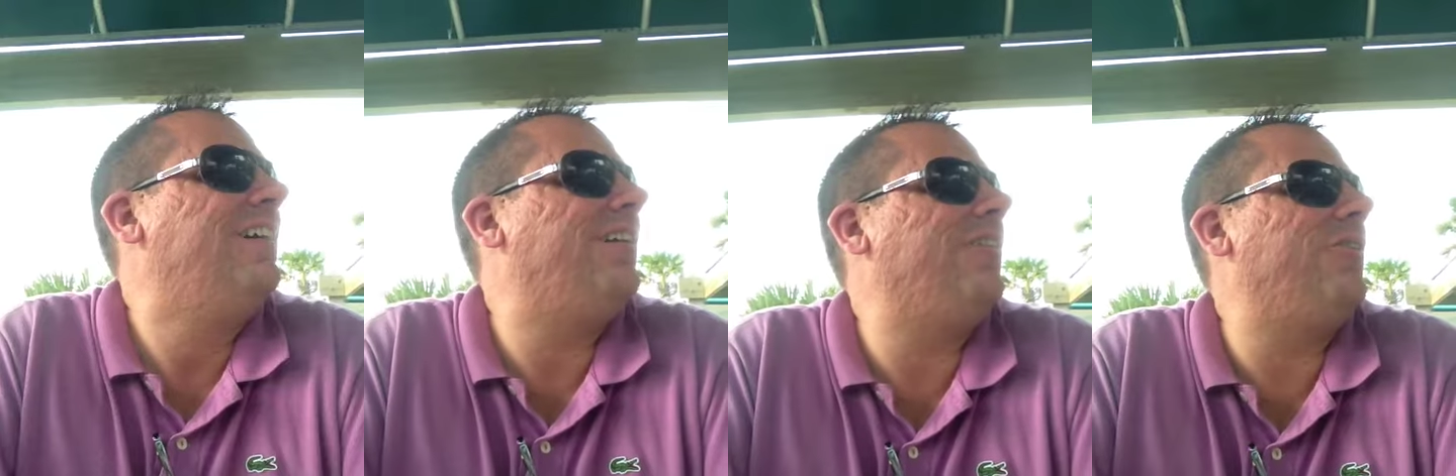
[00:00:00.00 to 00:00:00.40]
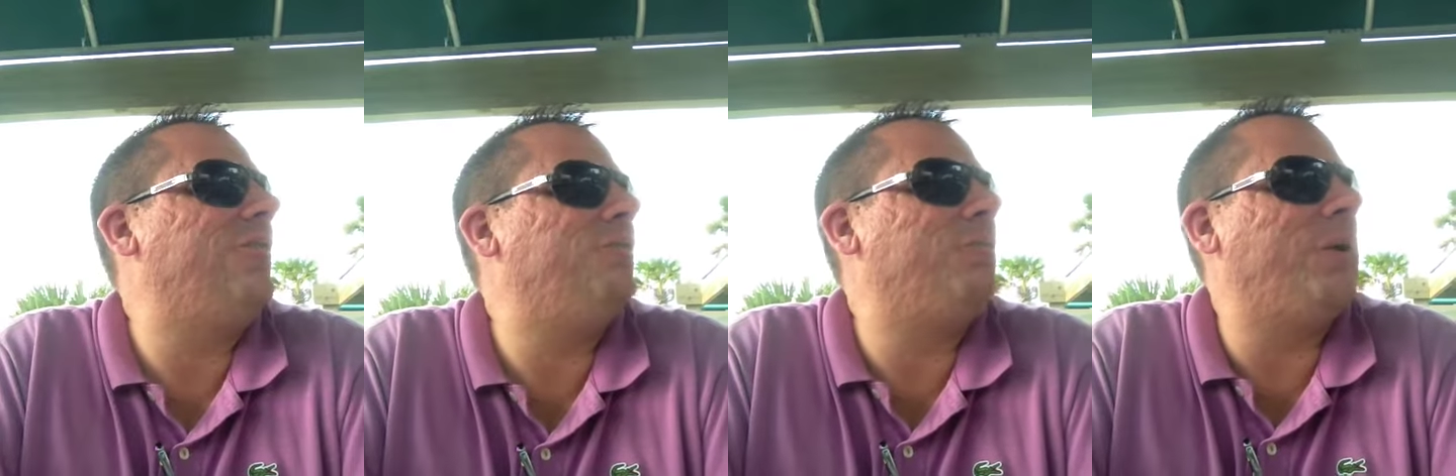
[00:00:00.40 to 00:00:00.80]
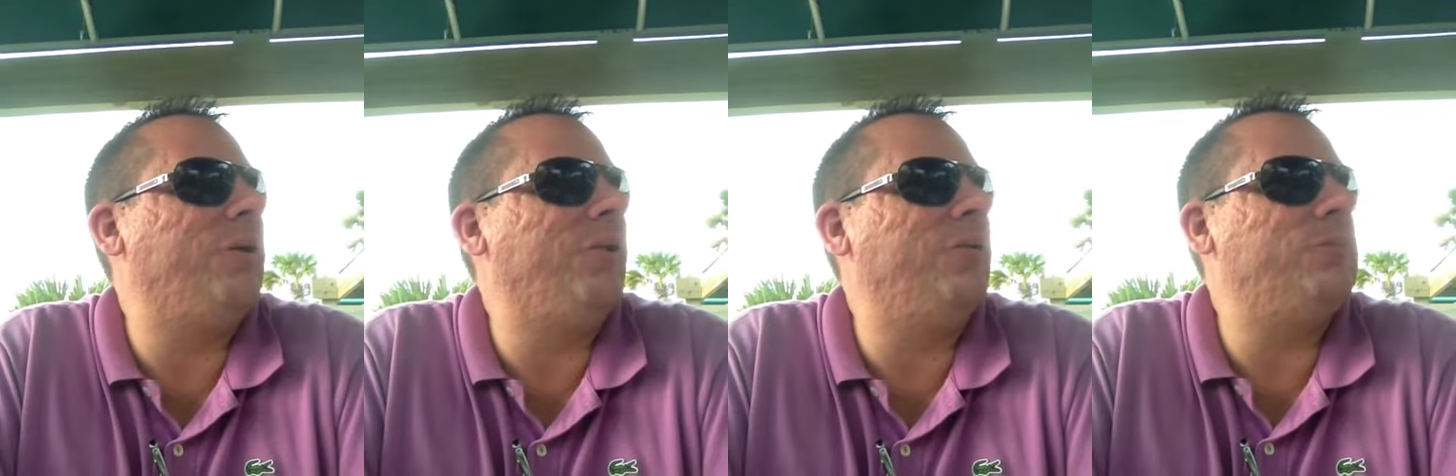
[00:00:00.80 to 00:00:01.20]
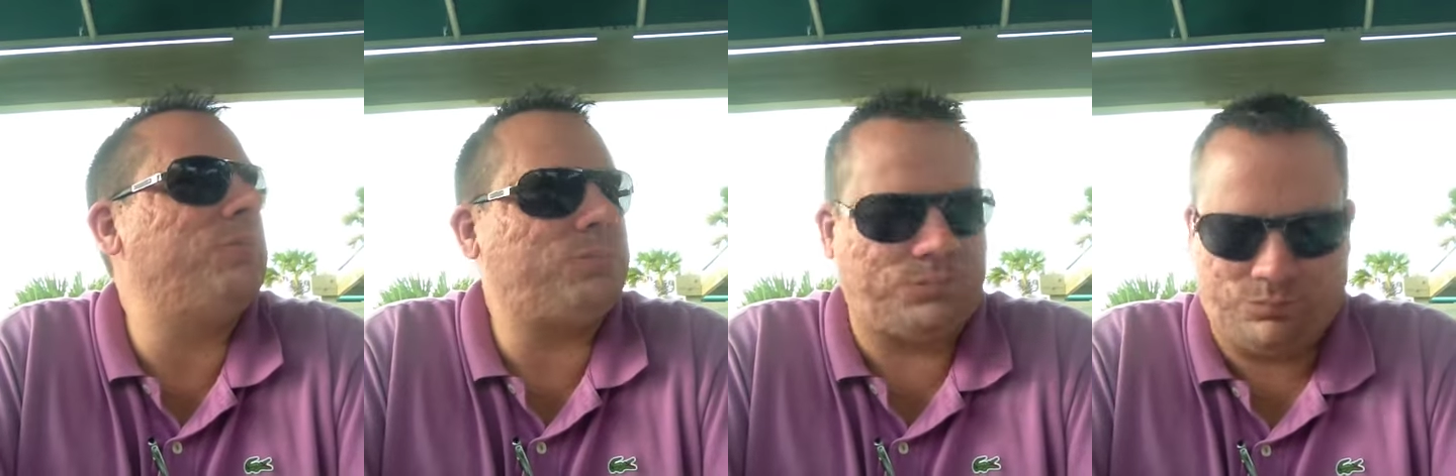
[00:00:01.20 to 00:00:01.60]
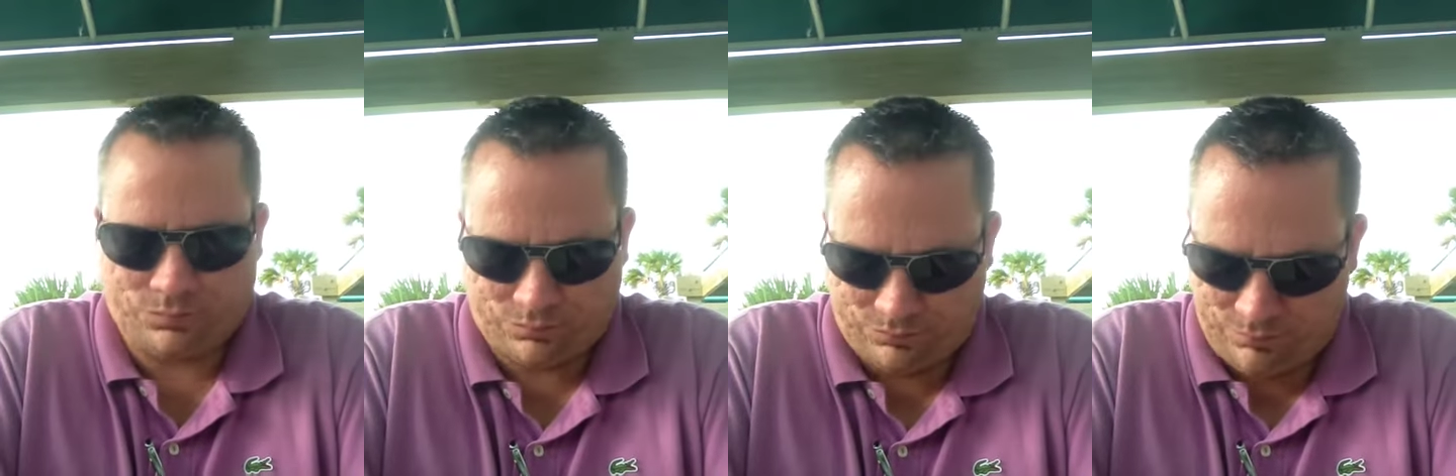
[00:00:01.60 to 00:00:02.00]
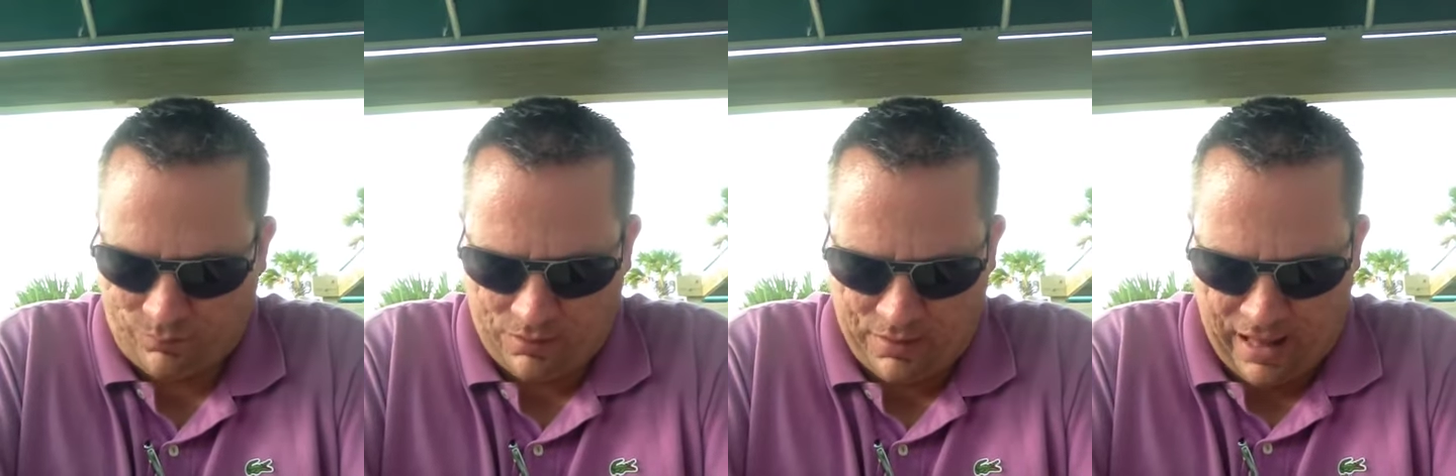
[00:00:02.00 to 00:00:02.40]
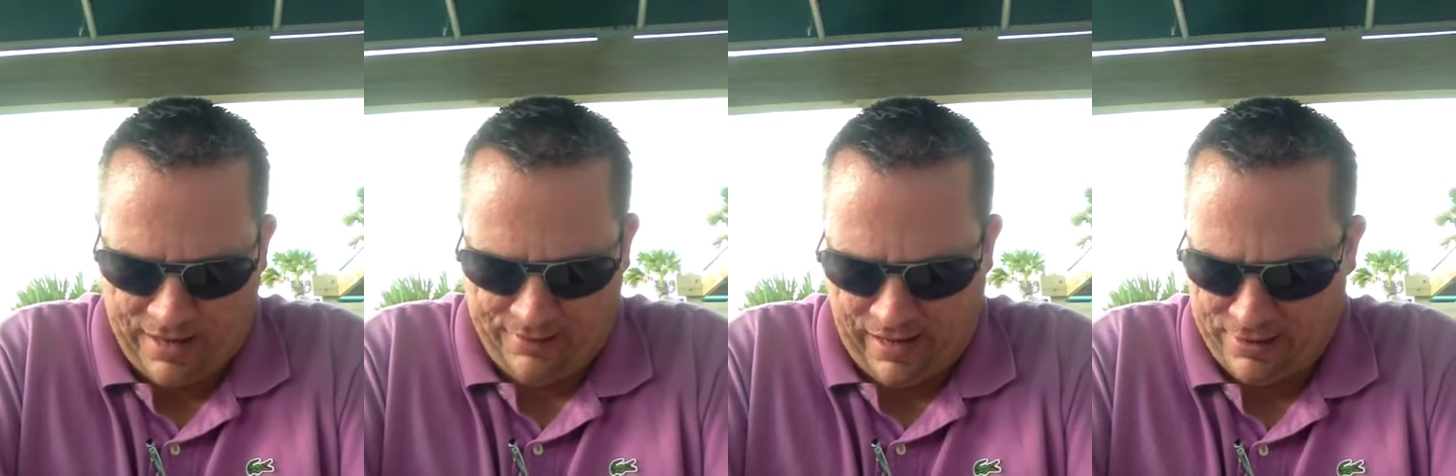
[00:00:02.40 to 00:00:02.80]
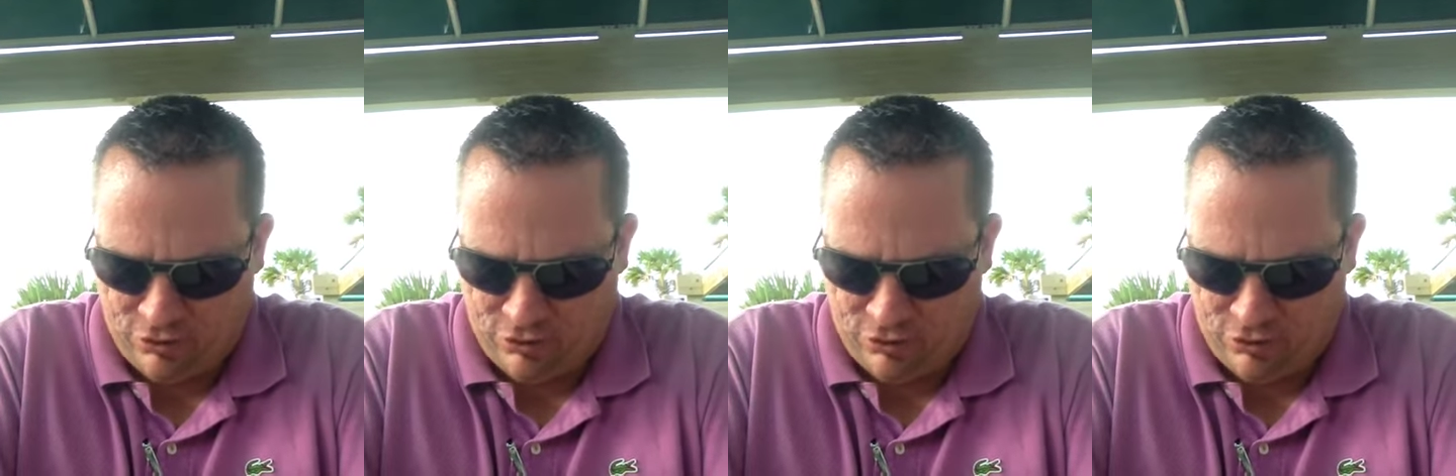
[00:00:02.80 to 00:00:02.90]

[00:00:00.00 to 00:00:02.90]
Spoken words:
But I